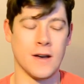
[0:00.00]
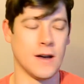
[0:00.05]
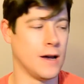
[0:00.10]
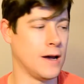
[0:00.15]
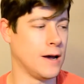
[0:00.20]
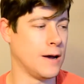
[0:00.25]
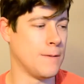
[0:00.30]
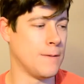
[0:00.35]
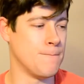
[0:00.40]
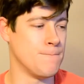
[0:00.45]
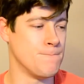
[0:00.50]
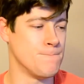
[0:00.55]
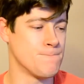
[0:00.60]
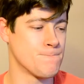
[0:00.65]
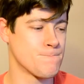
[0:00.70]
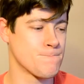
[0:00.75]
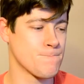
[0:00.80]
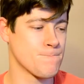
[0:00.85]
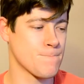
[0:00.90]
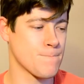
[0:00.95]

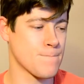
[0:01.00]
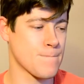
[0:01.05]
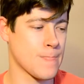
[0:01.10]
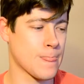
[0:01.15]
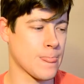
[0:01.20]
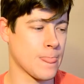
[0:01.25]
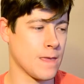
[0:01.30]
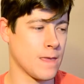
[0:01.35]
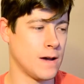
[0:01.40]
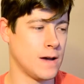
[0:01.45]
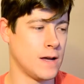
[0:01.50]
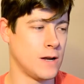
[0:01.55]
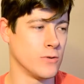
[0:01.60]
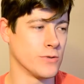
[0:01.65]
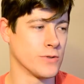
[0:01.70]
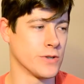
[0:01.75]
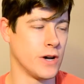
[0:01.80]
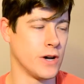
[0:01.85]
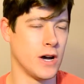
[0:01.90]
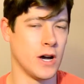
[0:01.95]
and
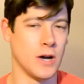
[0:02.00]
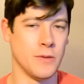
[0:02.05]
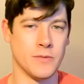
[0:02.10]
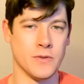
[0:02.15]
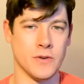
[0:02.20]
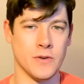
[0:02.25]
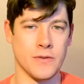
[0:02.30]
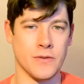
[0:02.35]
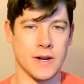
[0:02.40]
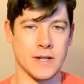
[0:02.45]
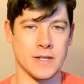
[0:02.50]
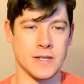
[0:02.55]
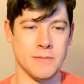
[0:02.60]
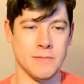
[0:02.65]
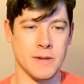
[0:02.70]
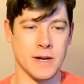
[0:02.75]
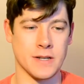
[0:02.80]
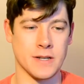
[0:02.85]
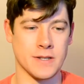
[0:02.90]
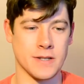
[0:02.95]
also I hope to have actually
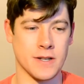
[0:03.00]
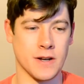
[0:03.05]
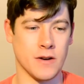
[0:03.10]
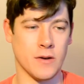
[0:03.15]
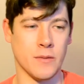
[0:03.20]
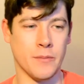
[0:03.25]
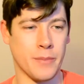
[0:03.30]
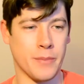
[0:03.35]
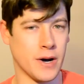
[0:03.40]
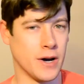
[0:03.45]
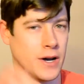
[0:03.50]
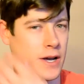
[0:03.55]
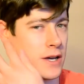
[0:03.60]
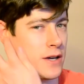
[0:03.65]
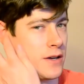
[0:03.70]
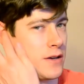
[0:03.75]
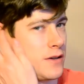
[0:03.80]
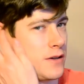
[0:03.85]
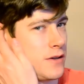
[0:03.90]
made a start on buying